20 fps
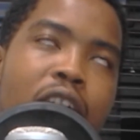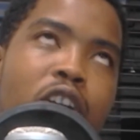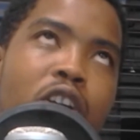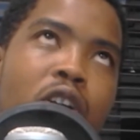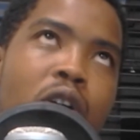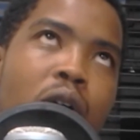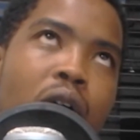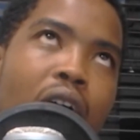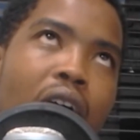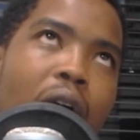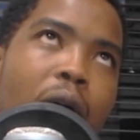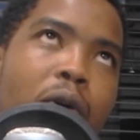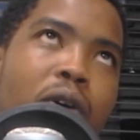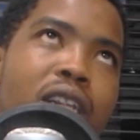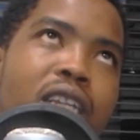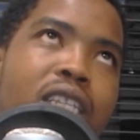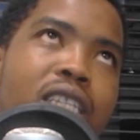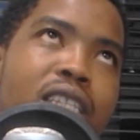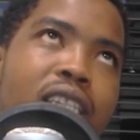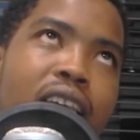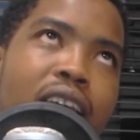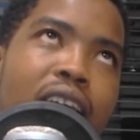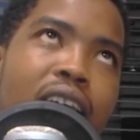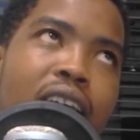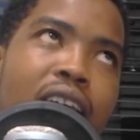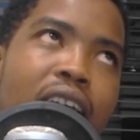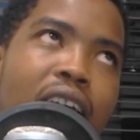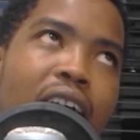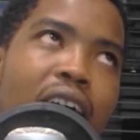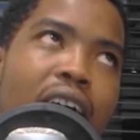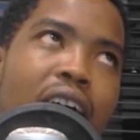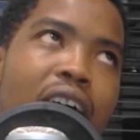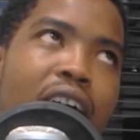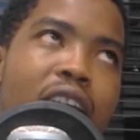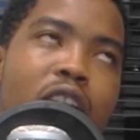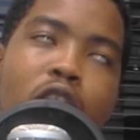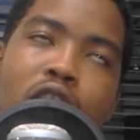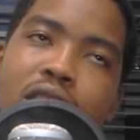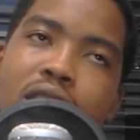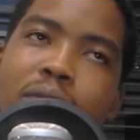I wouldn't say a
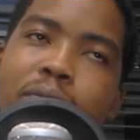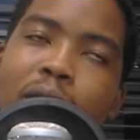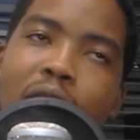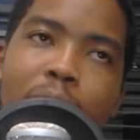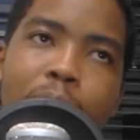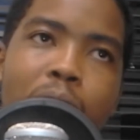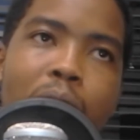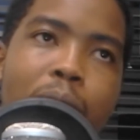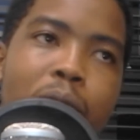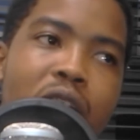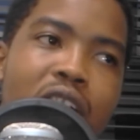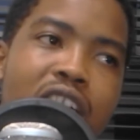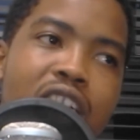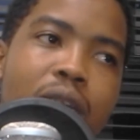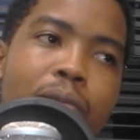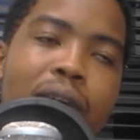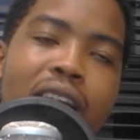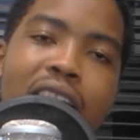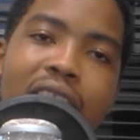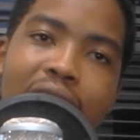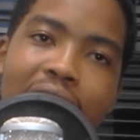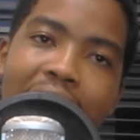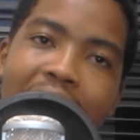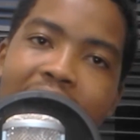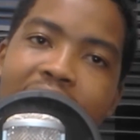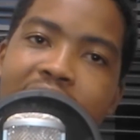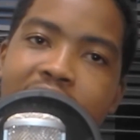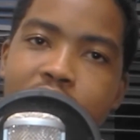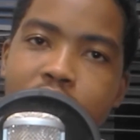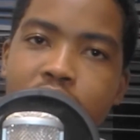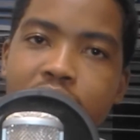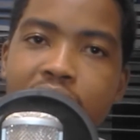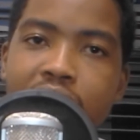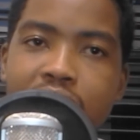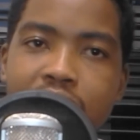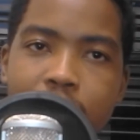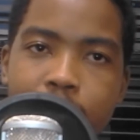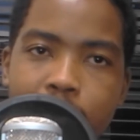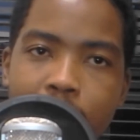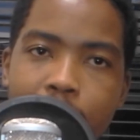not smart population, but an
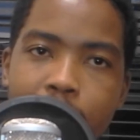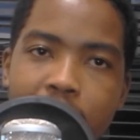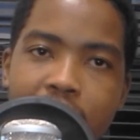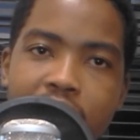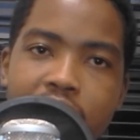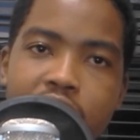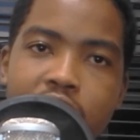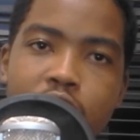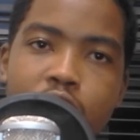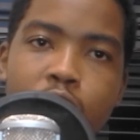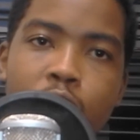uneducated population.